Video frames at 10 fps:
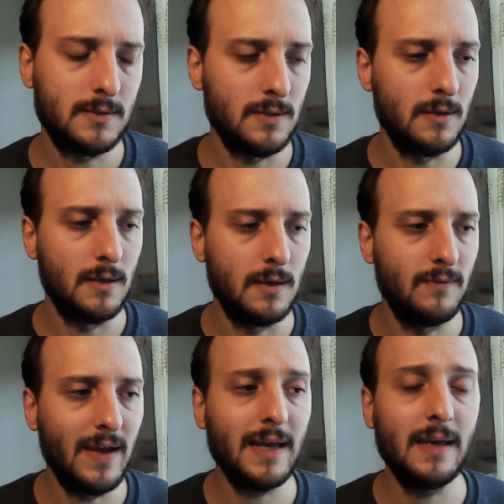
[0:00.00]
So
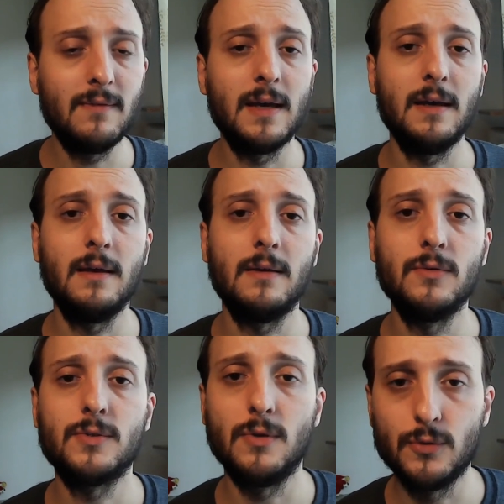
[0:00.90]
very, very
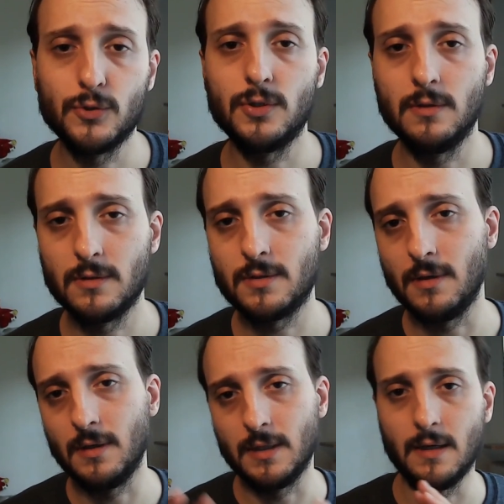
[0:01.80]
good solution also
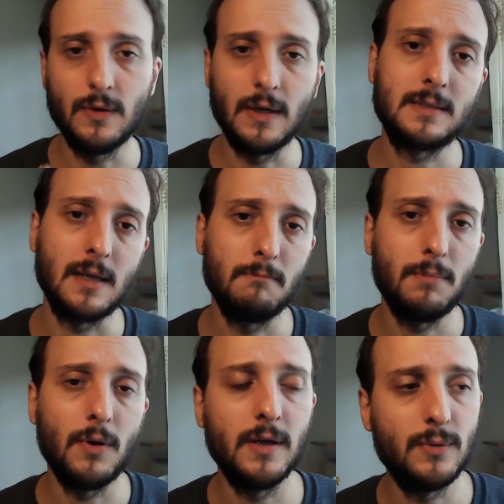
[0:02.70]
on a UX
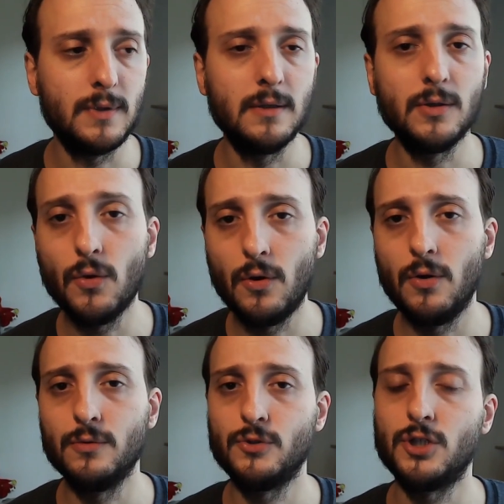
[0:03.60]
standpoint with the new
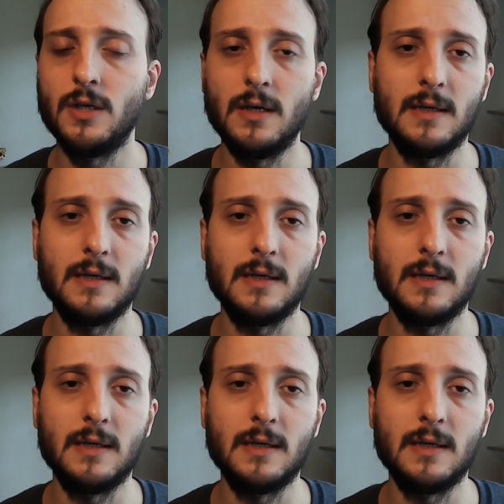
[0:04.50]
launcher,